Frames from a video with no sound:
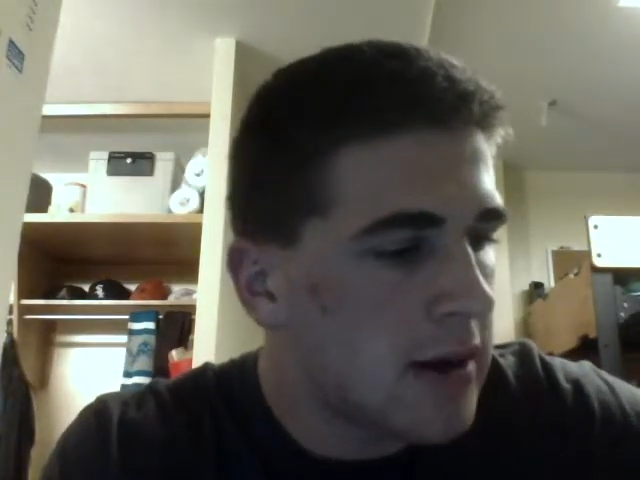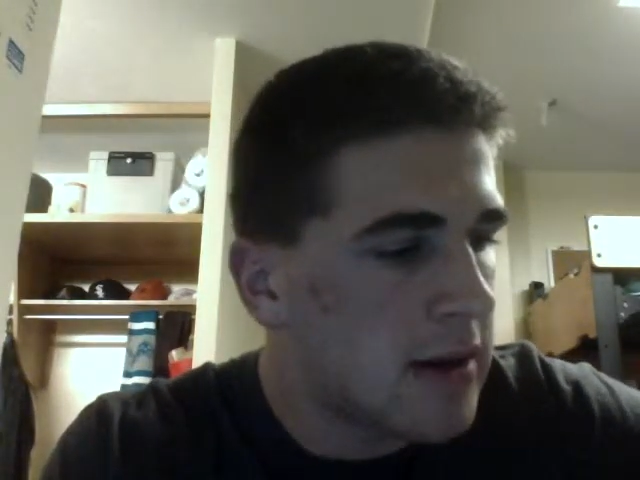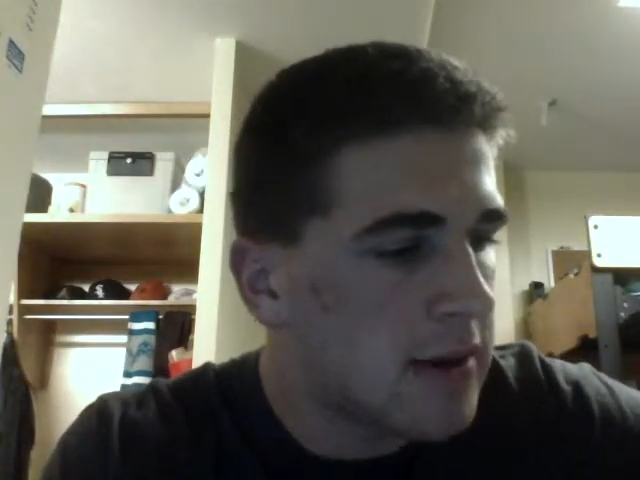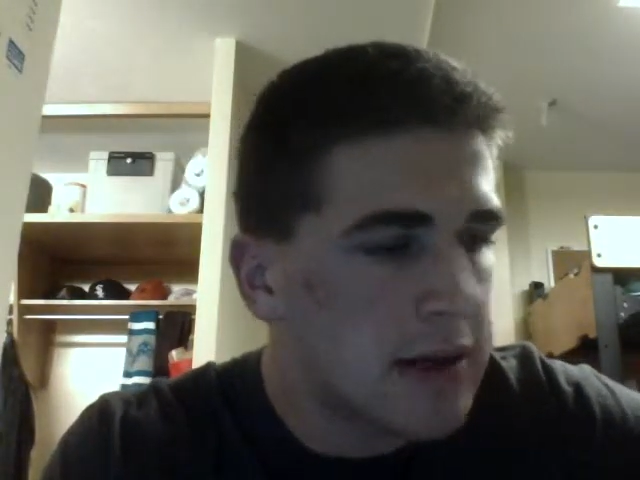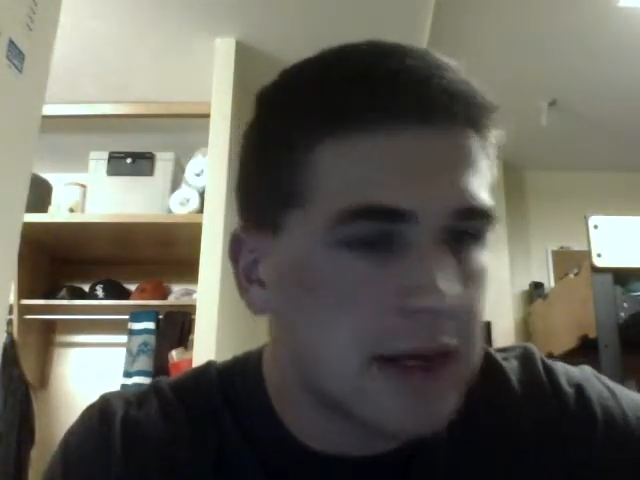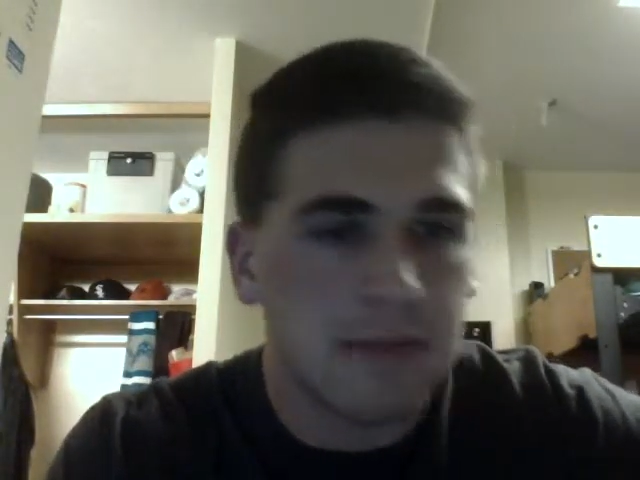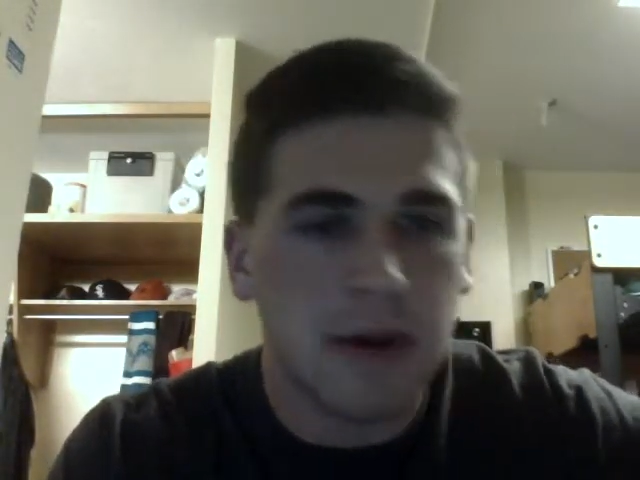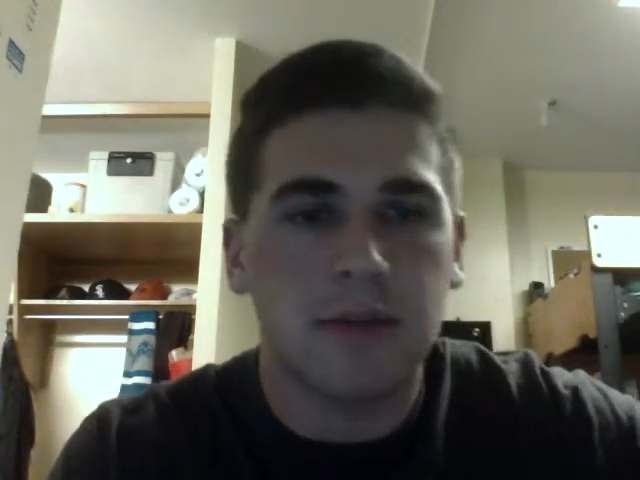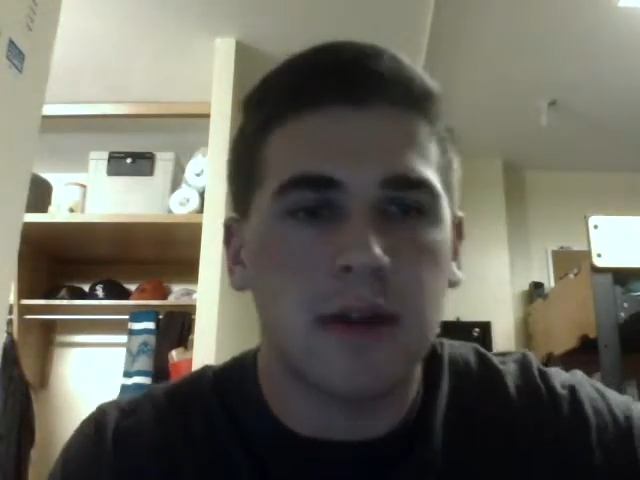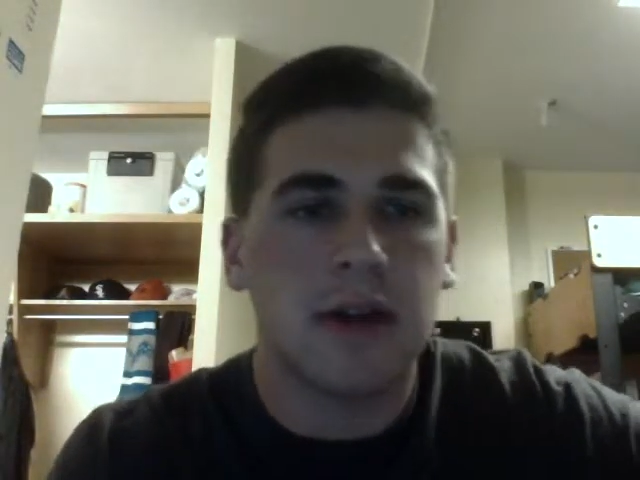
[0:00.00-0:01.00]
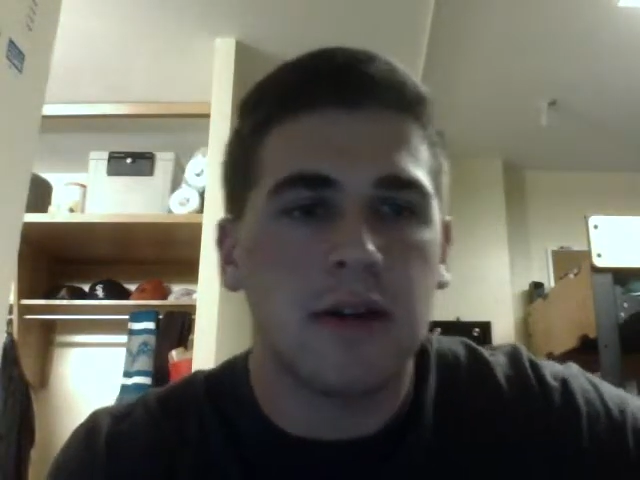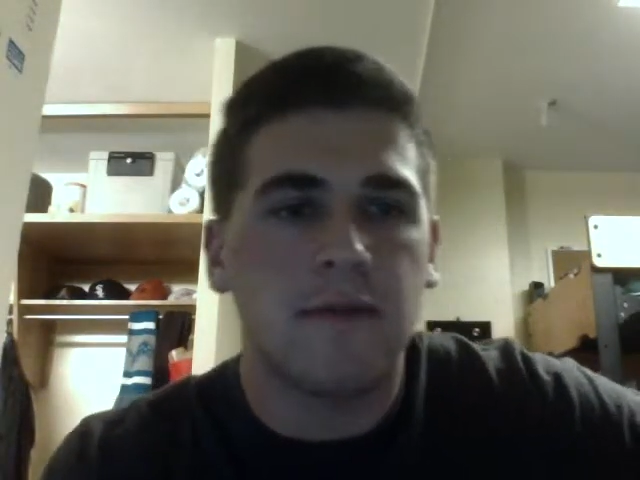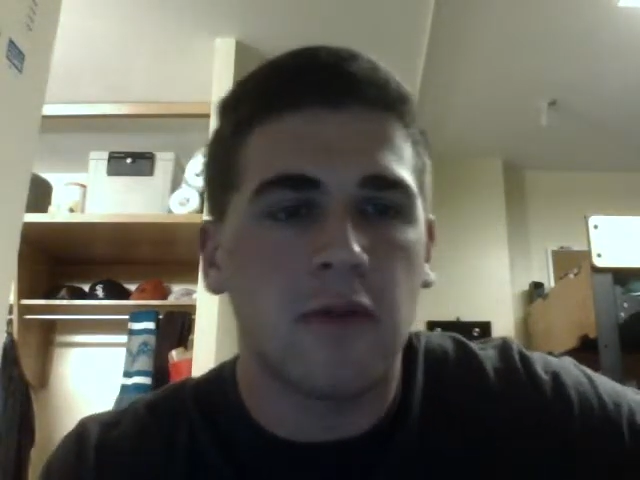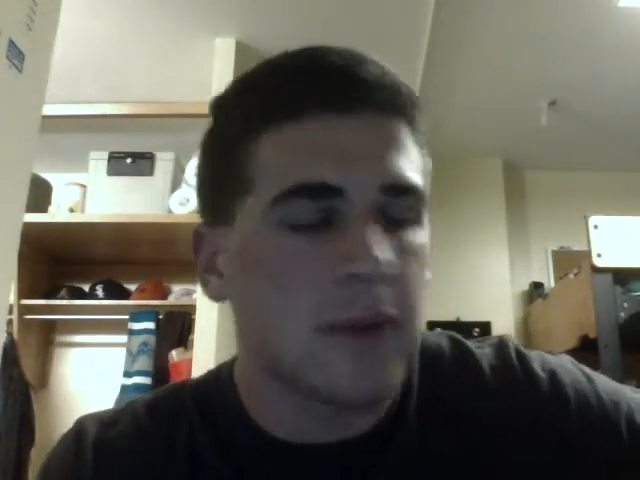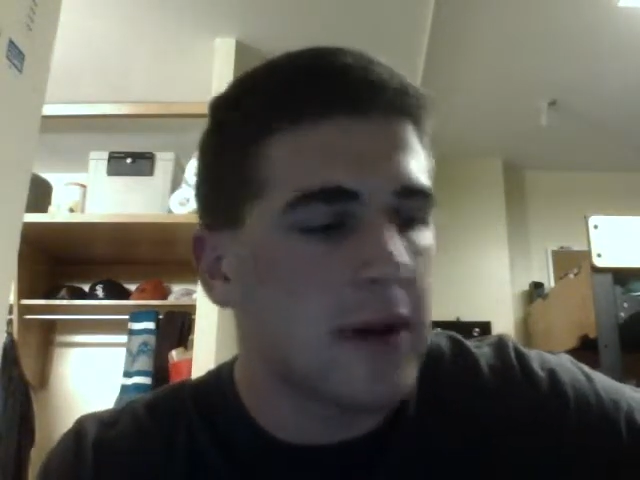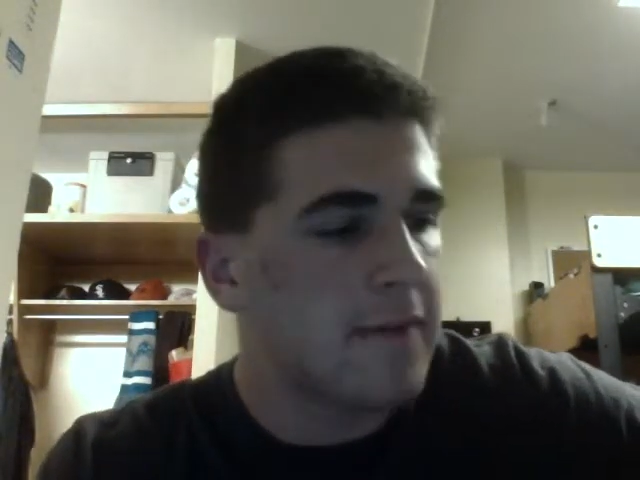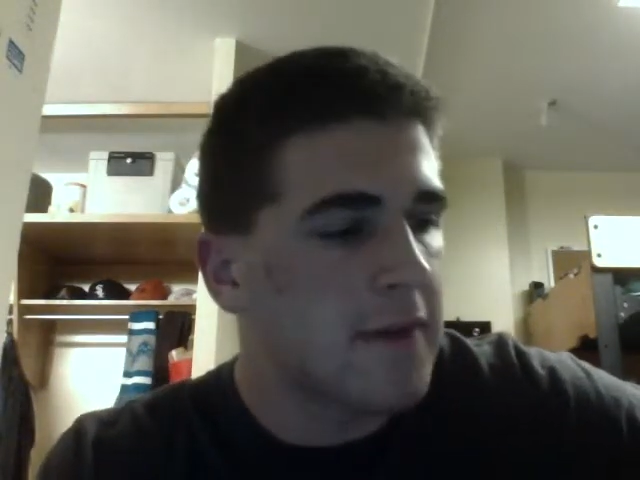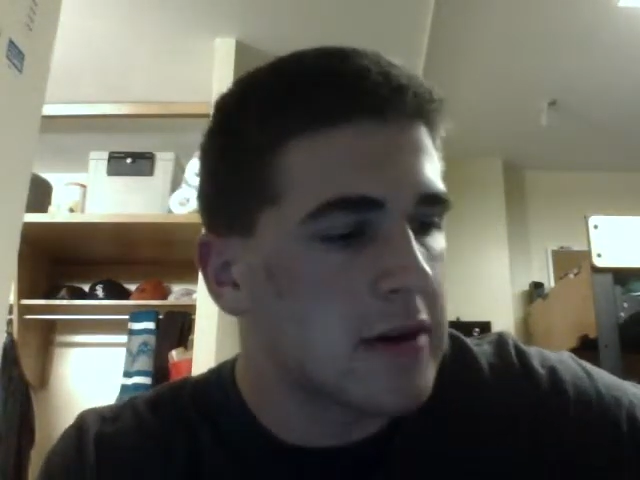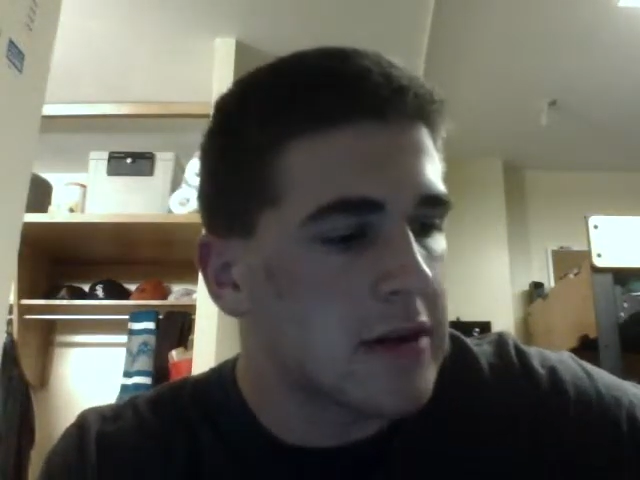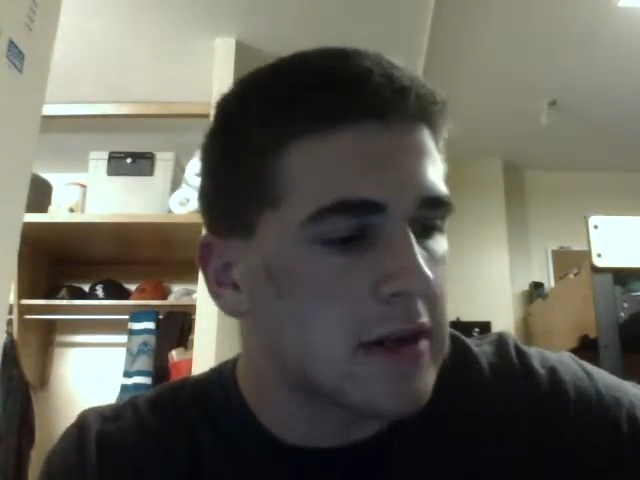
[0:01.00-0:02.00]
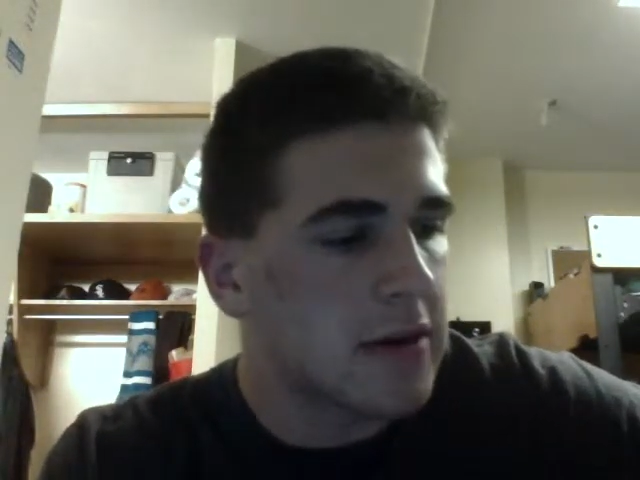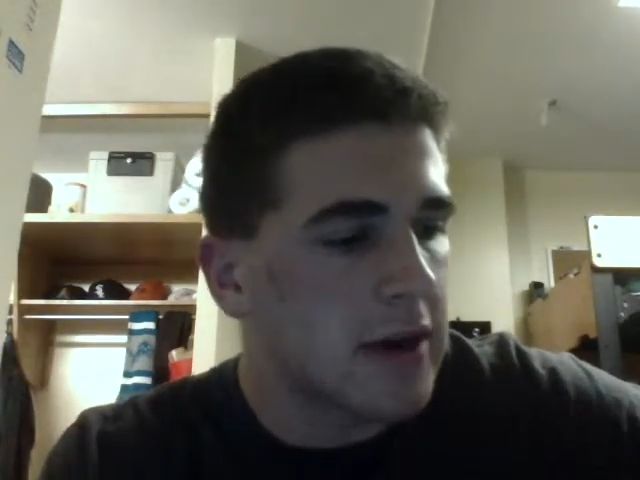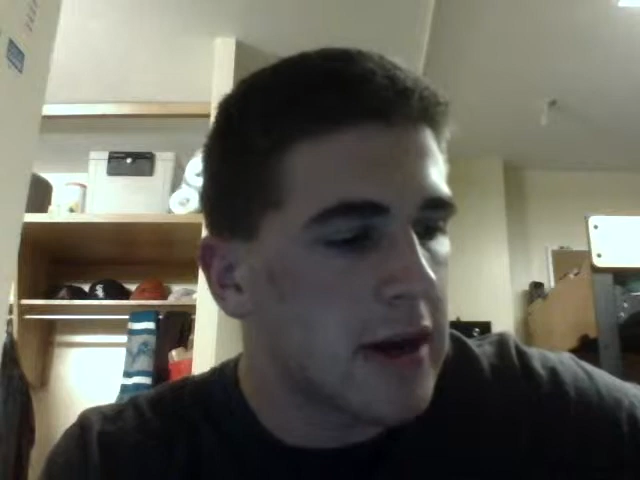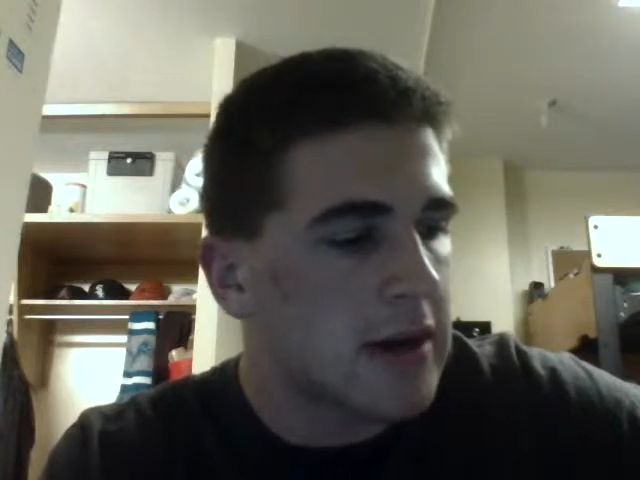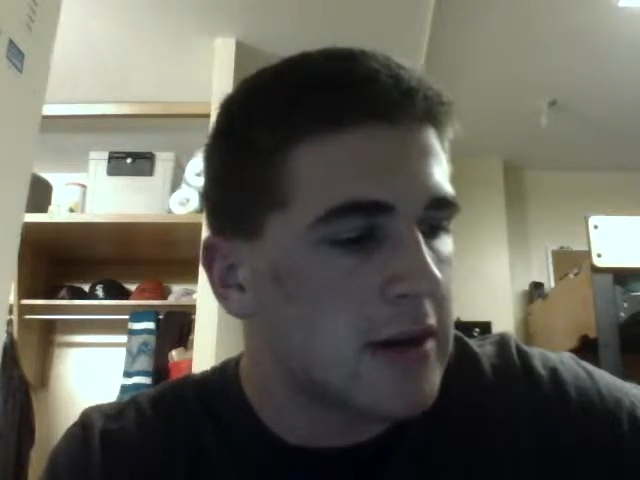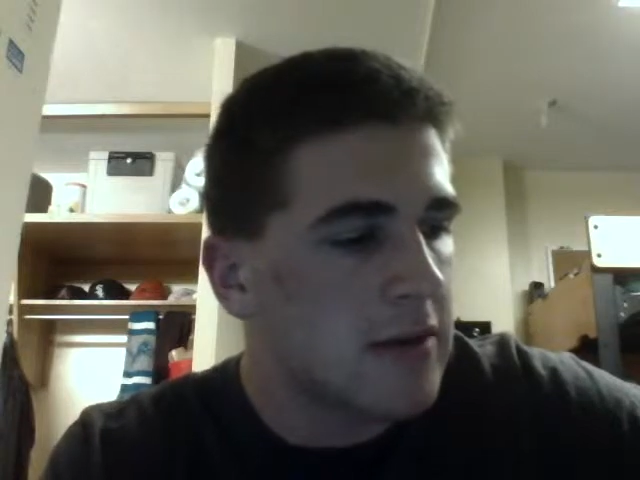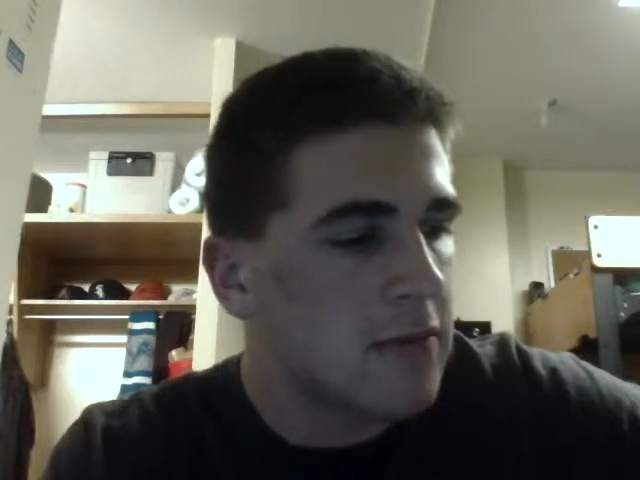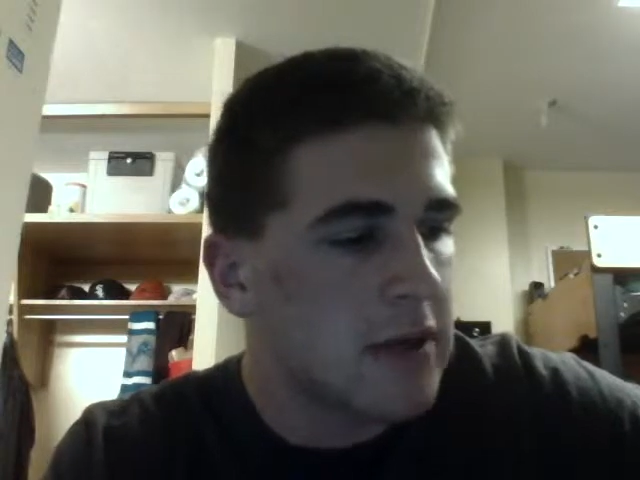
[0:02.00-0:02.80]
and this is my plan for my first interaction